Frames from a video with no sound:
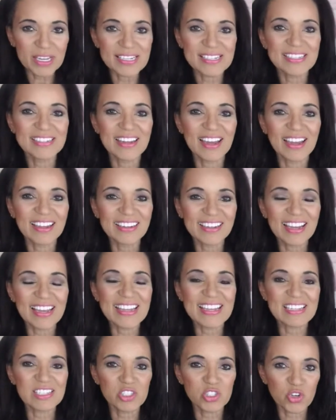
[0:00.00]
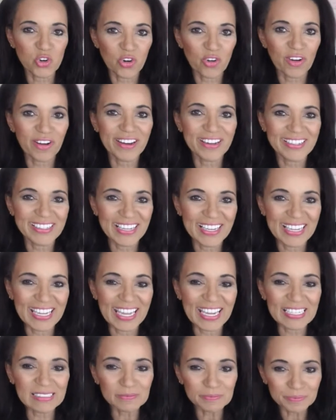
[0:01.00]
It's not a story,
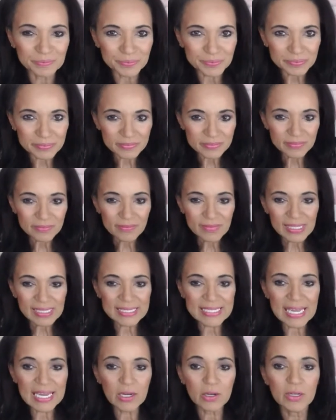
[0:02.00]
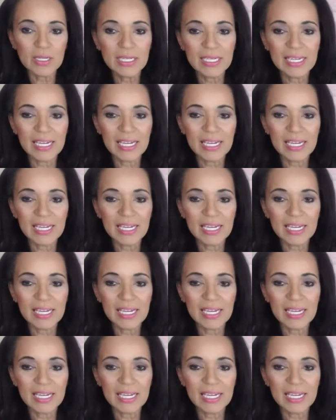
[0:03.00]
okay? Now,